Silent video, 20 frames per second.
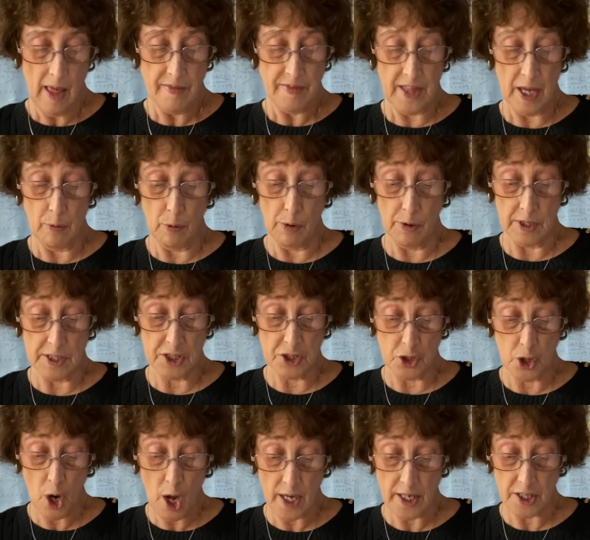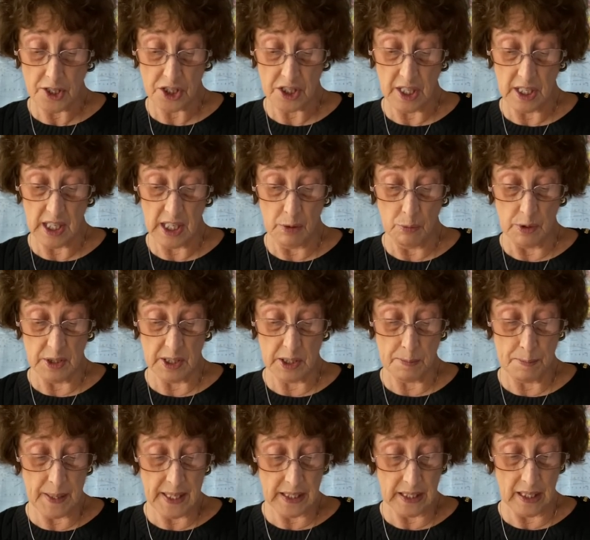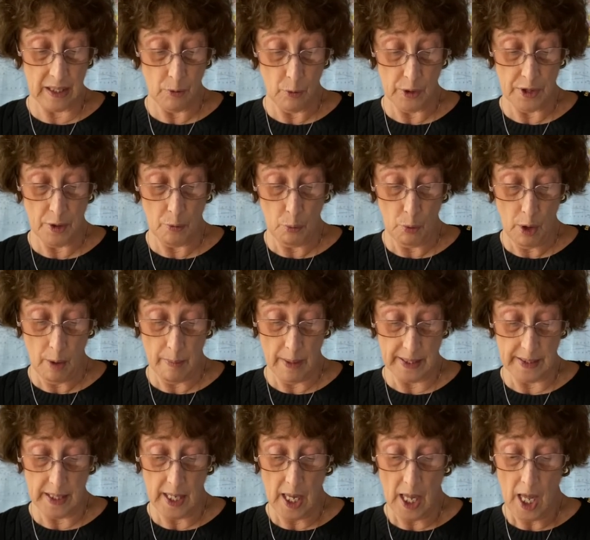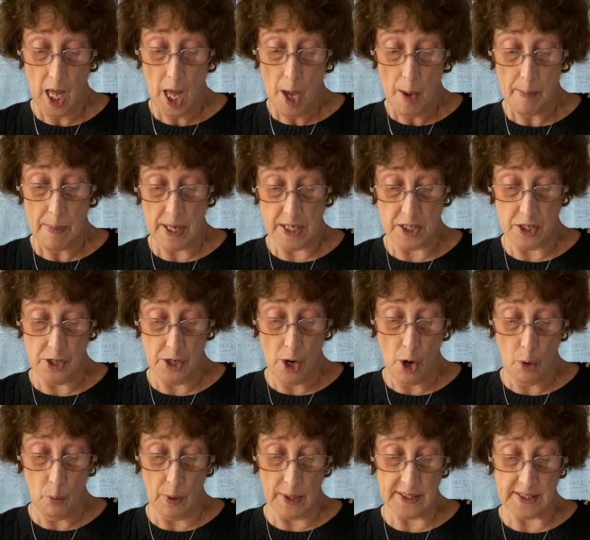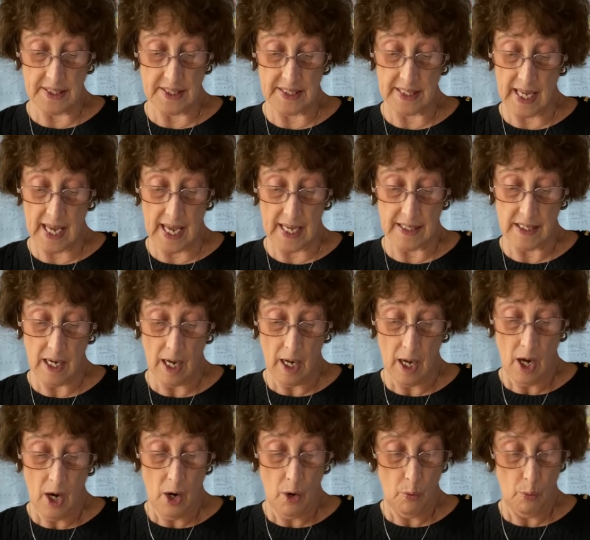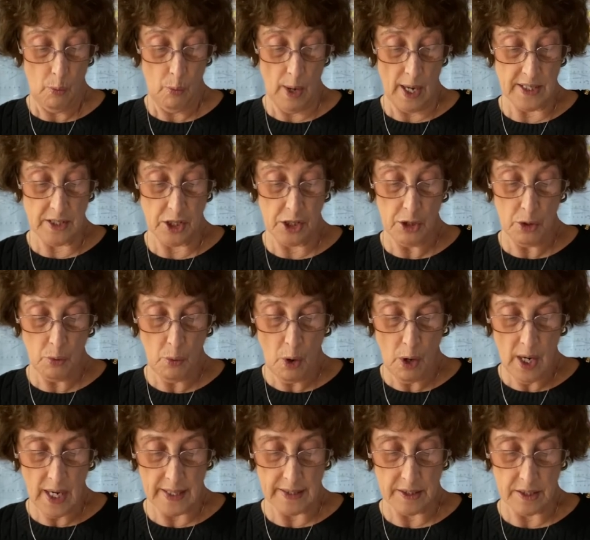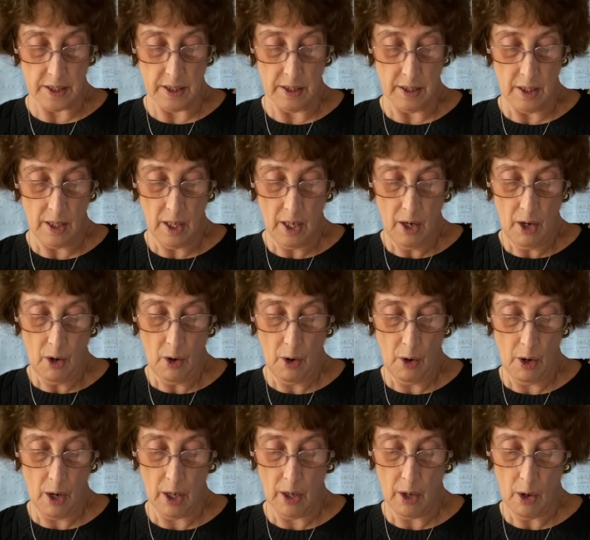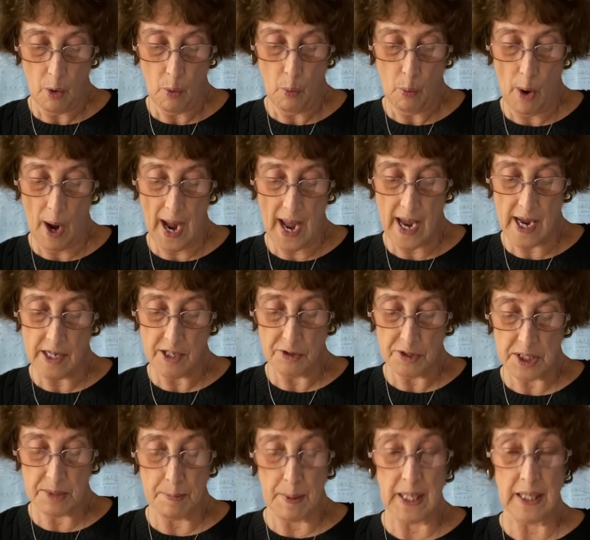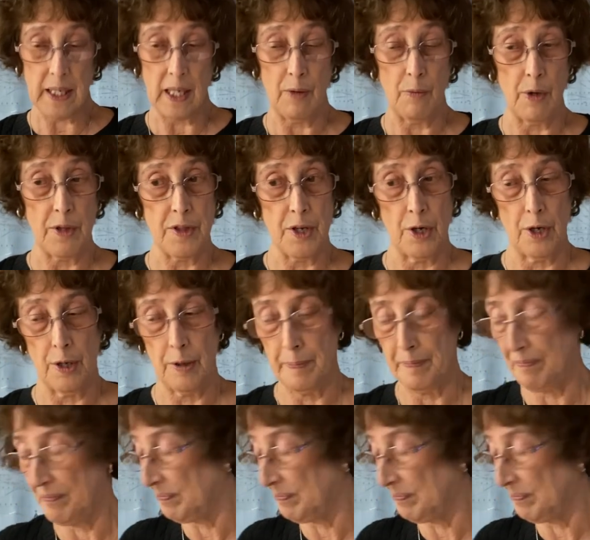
They were astonished that he was speaking with a woman, but no one said, What do you want? or Why are you speaking with her?